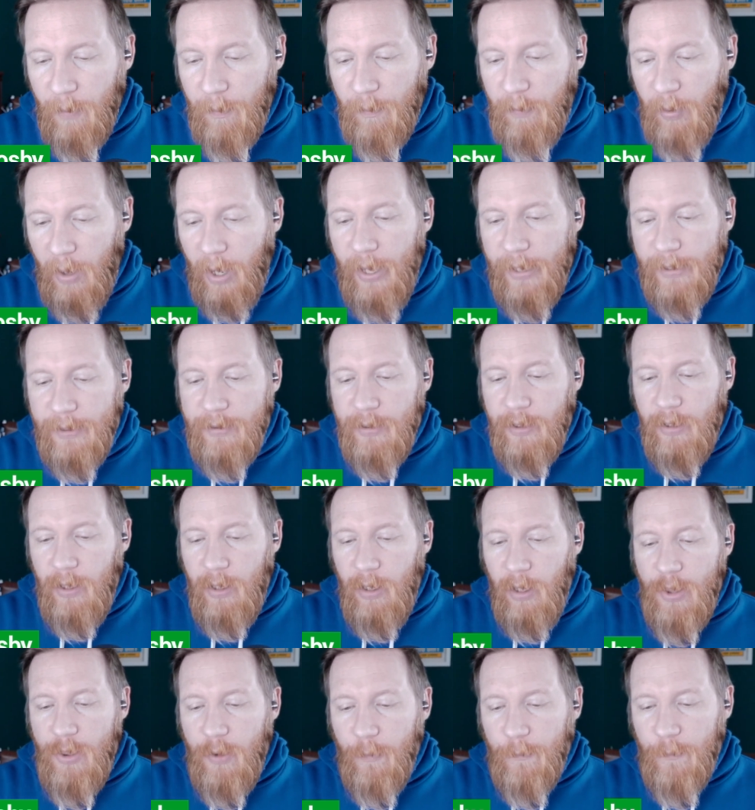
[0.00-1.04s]
But
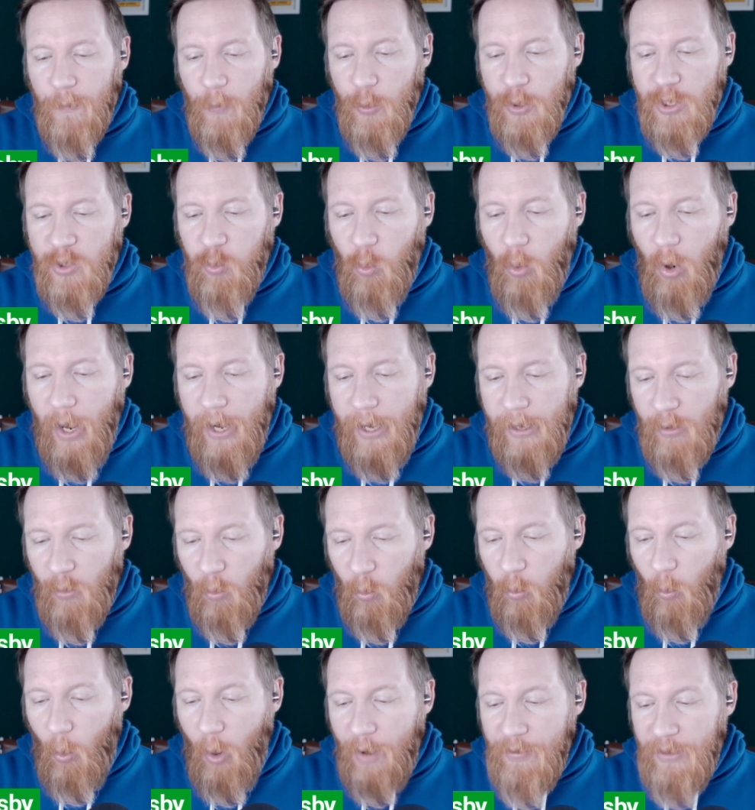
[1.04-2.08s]
the first one, and the
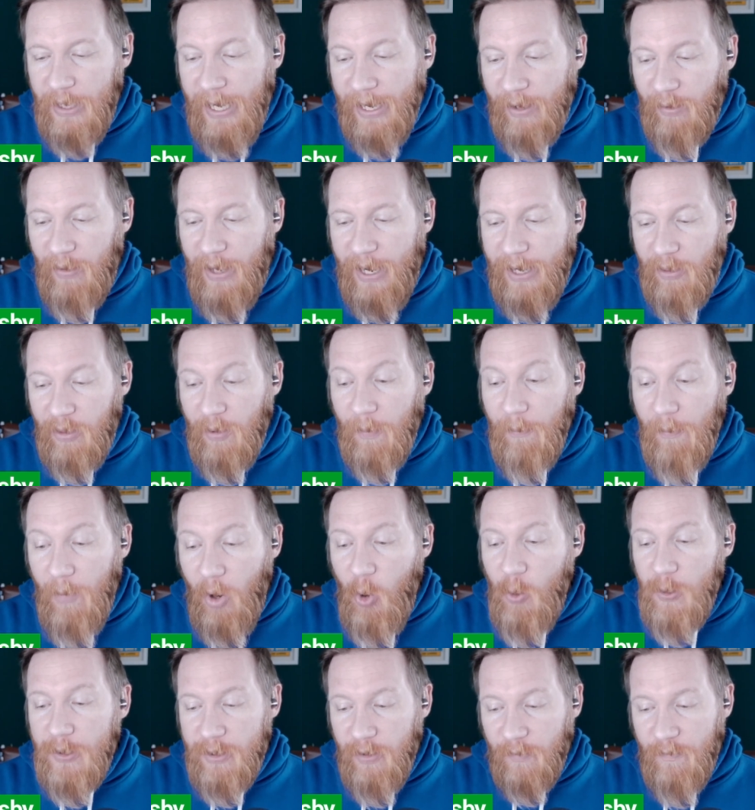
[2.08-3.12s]
one that I like the
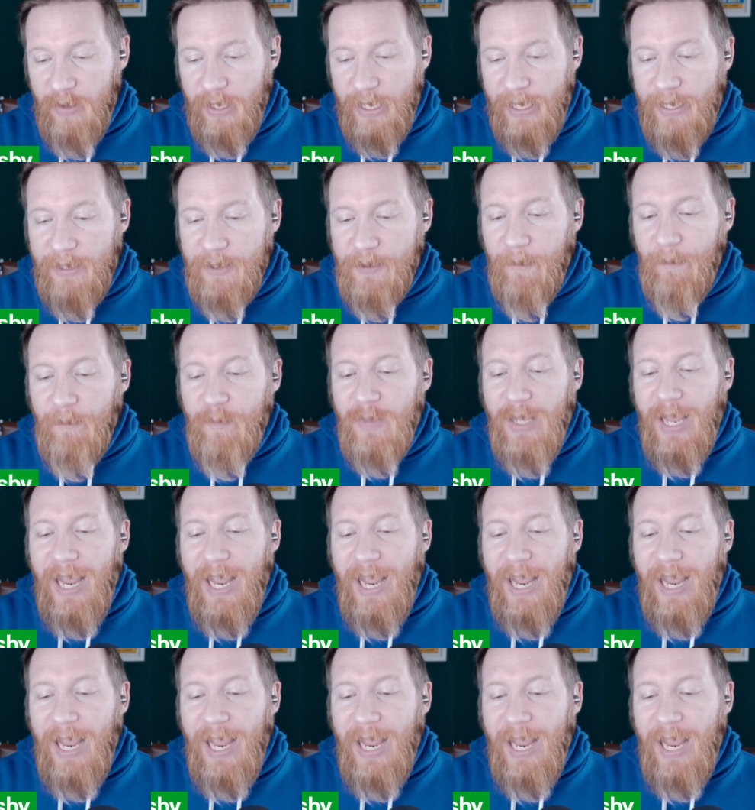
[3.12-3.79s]
most of these,